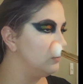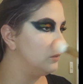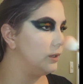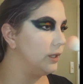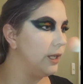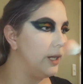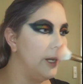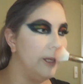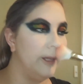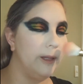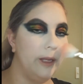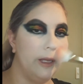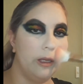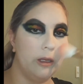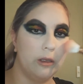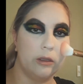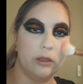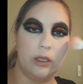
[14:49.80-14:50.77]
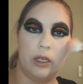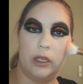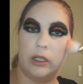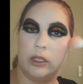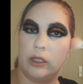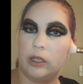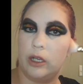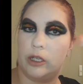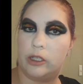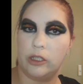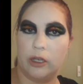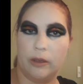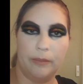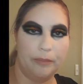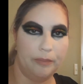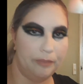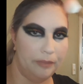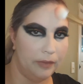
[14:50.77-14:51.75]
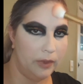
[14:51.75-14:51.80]
that I like need to touch up
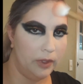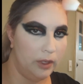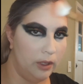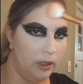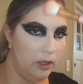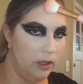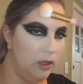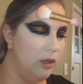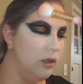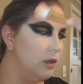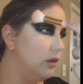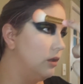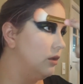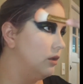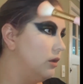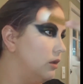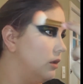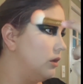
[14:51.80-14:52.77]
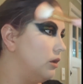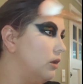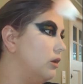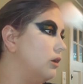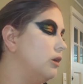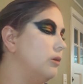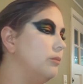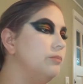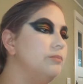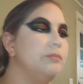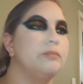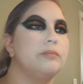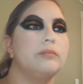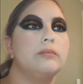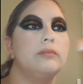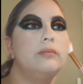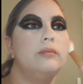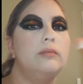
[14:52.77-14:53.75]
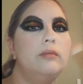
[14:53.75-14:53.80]
um,
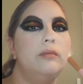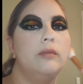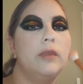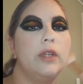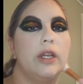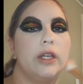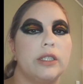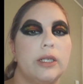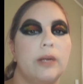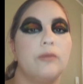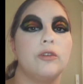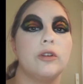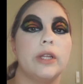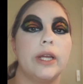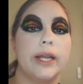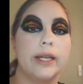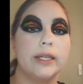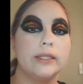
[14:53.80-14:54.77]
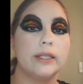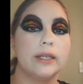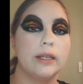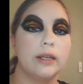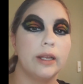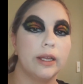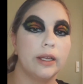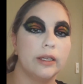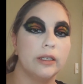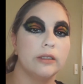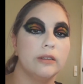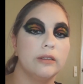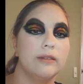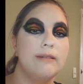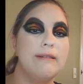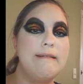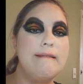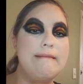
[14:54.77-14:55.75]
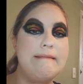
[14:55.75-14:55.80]
except for, like I said, I get
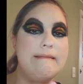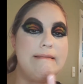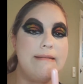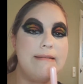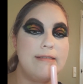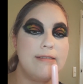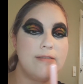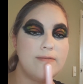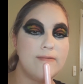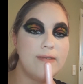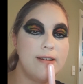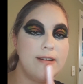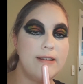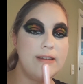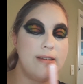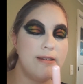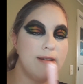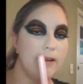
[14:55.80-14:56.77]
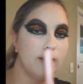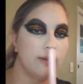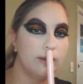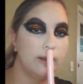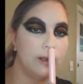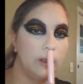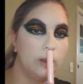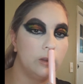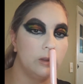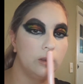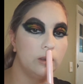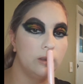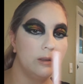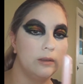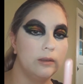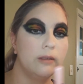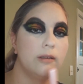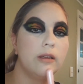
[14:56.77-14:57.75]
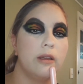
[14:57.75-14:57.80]
sweaty around
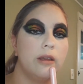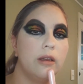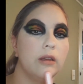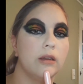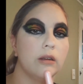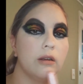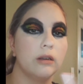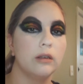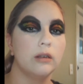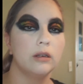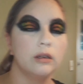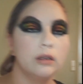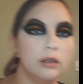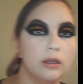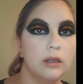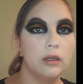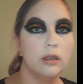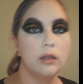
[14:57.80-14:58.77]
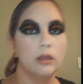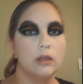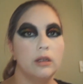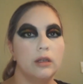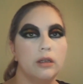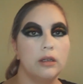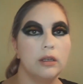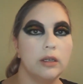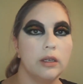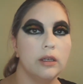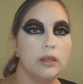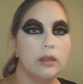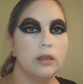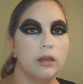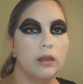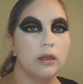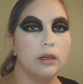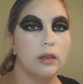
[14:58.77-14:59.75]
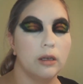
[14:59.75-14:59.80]
here.
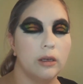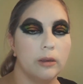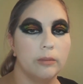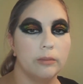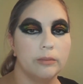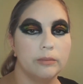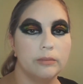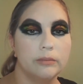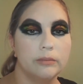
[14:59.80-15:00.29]
Um,